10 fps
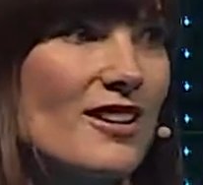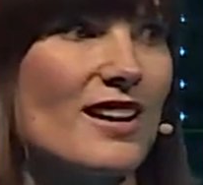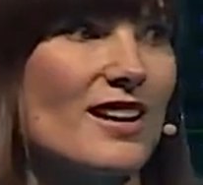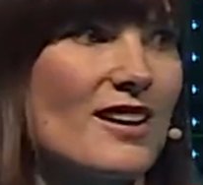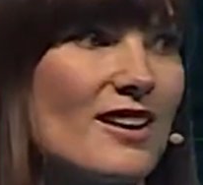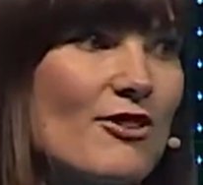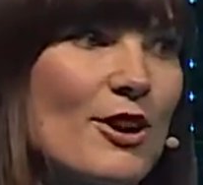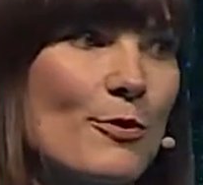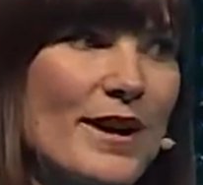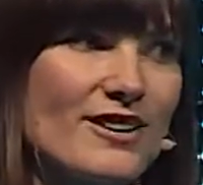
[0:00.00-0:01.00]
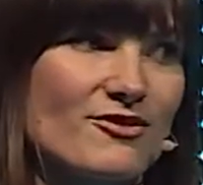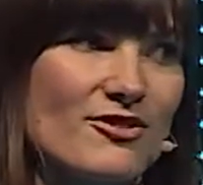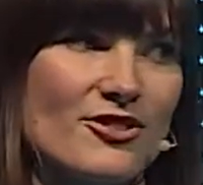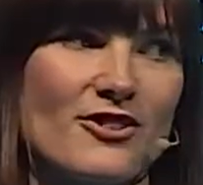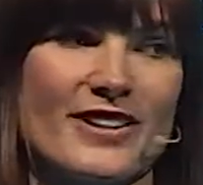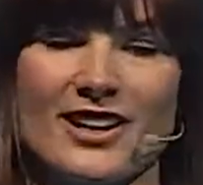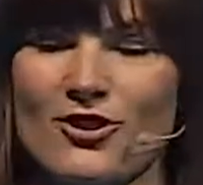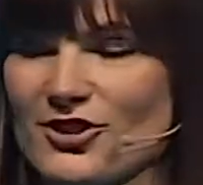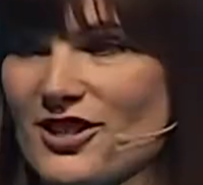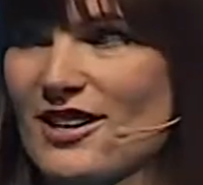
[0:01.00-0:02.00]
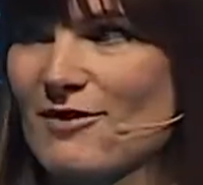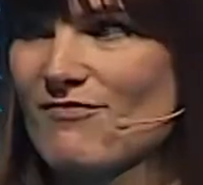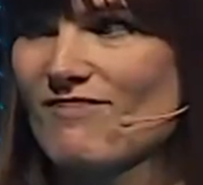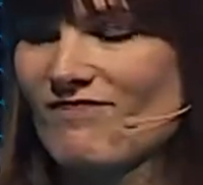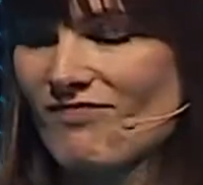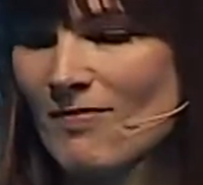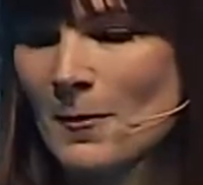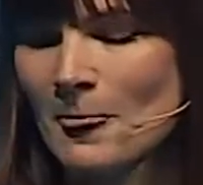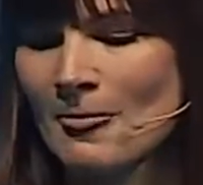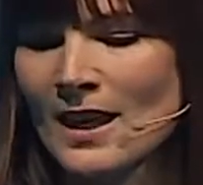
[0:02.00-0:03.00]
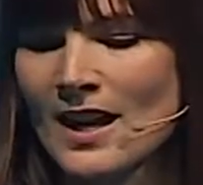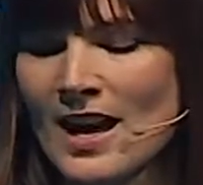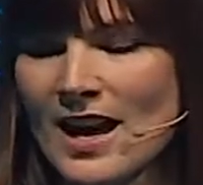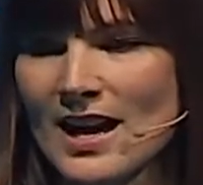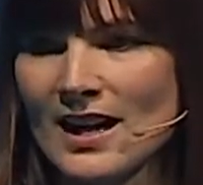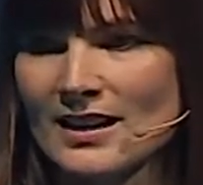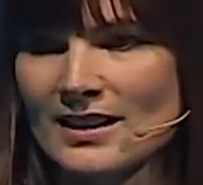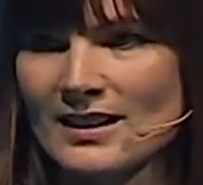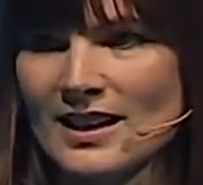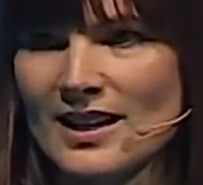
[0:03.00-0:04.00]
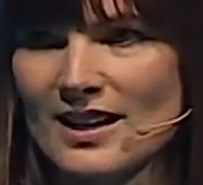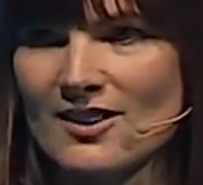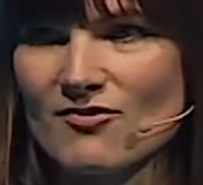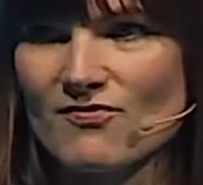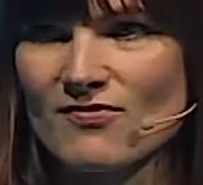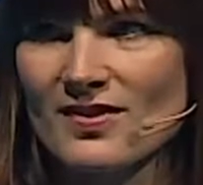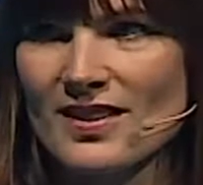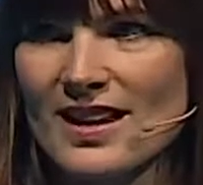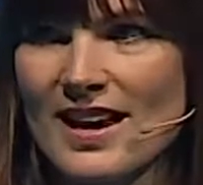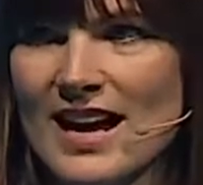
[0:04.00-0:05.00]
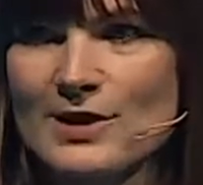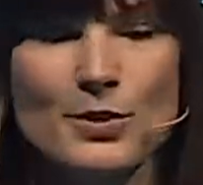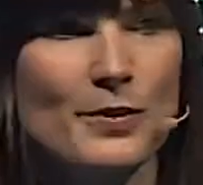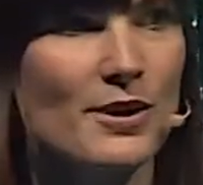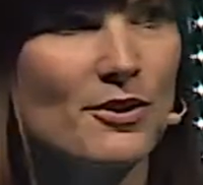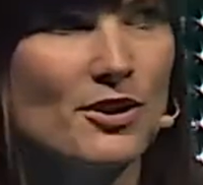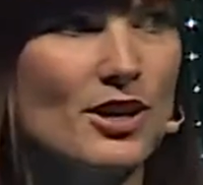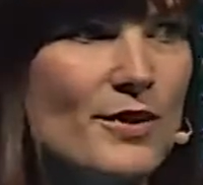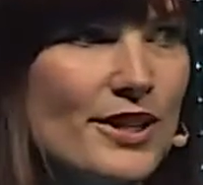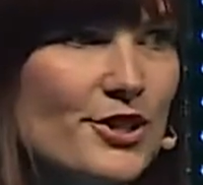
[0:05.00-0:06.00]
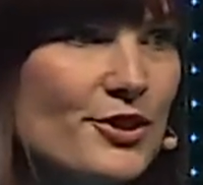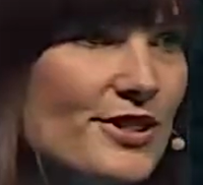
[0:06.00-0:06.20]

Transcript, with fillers: uh, runway for a very long time. And uh, as we were going to